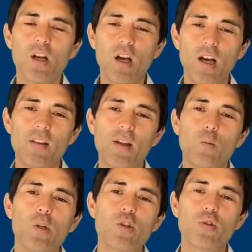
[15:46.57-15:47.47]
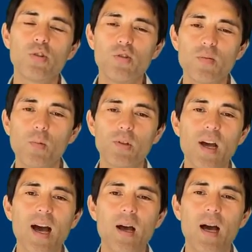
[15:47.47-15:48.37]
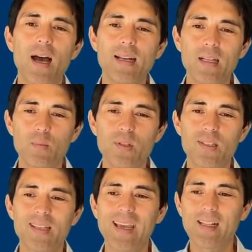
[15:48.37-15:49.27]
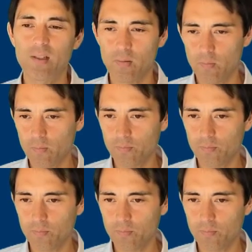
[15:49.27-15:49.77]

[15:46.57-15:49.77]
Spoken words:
that we should use multi-item scales.